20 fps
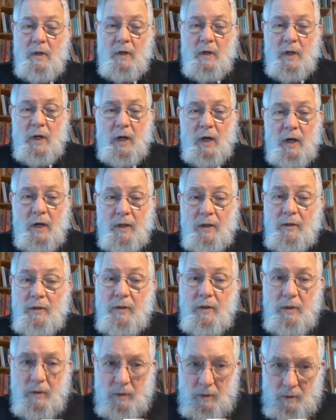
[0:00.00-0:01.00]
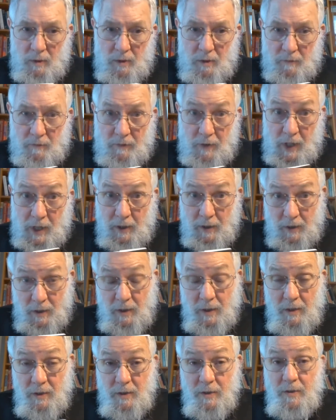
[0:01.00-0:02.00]
The fact
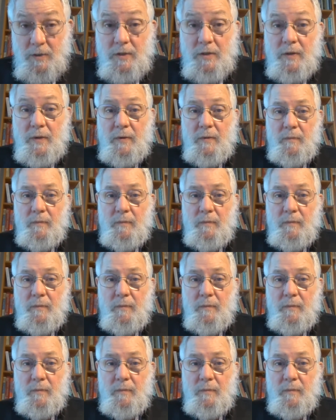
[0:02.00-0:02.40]
is,